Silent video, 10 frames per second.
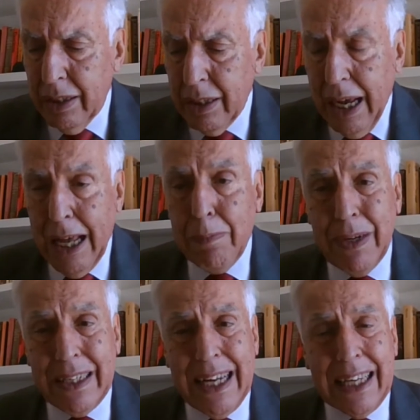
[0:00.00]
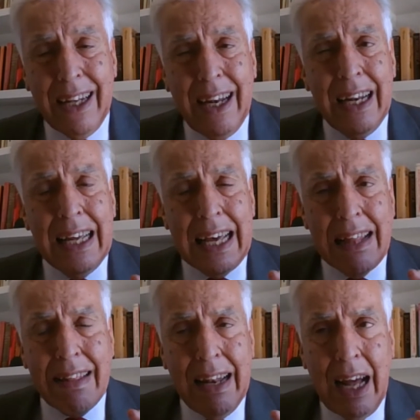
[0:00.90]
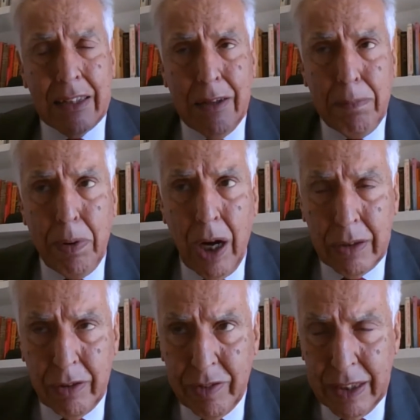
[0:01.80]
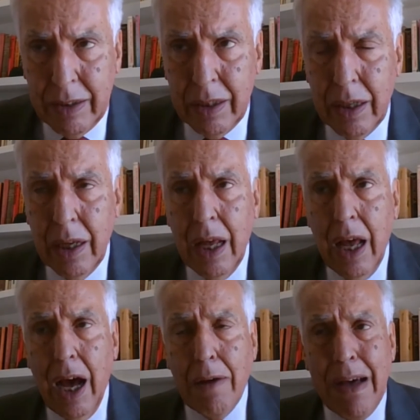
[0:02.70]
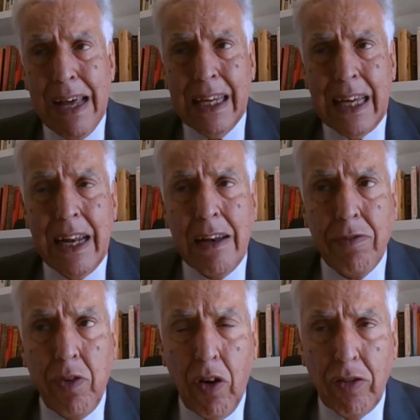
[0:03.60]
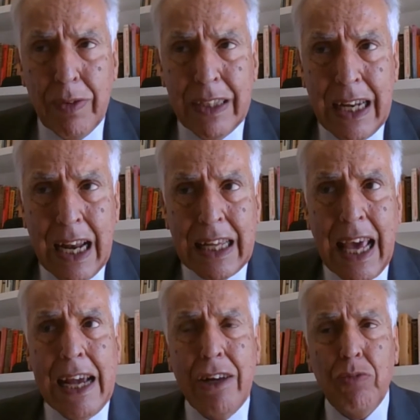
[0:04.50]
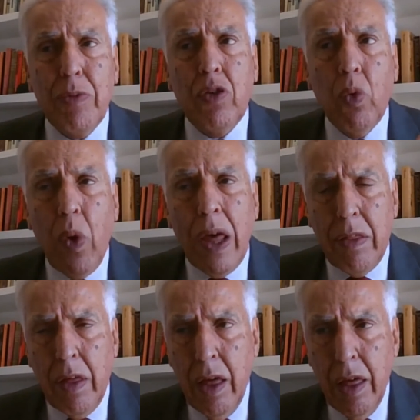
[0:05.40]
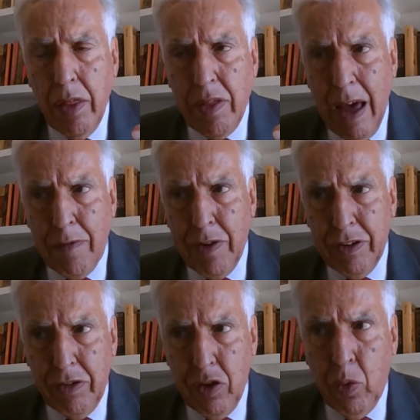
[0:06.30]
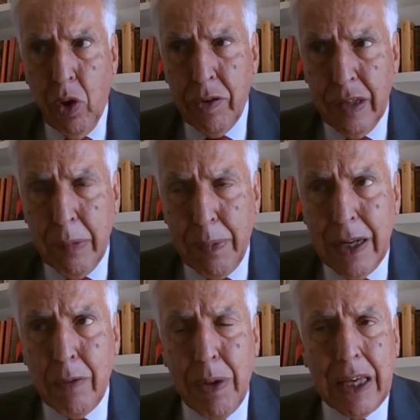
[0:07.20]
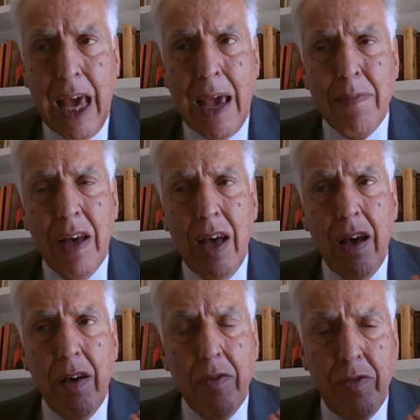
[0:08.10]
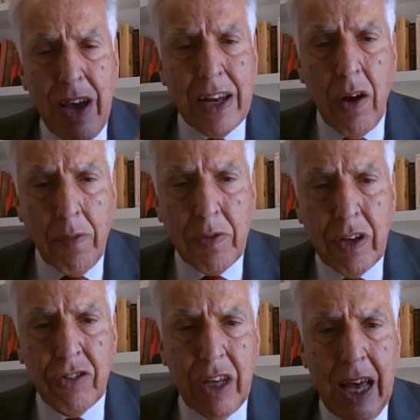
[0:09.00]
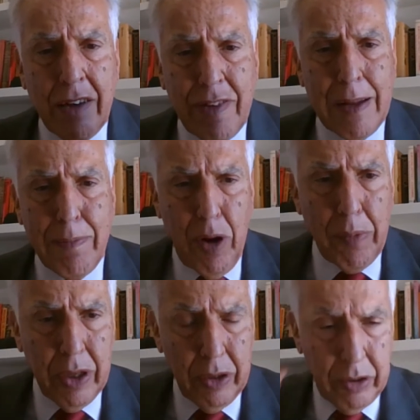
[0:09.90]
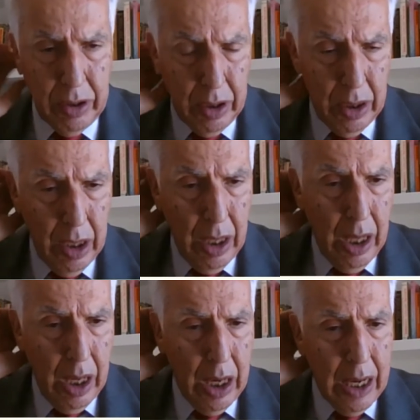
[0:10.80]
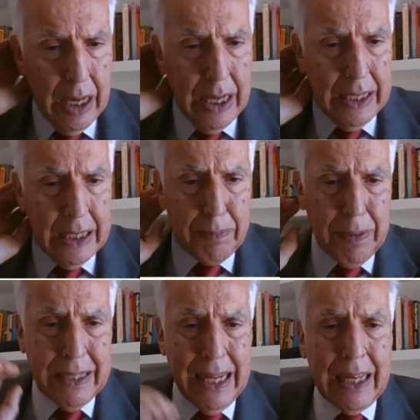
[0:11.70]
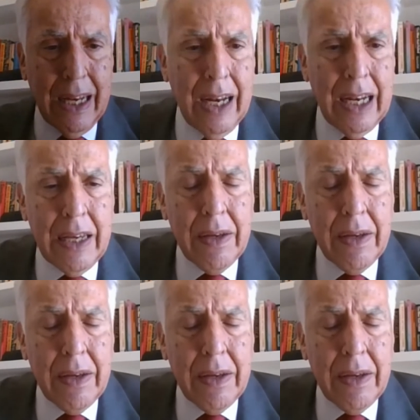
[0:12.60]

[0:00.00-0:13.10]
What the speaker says: and particularly in the latter part of it, American involvement and engagement with the efforts of the War of Independence became very obvious and very prominent. It is particularly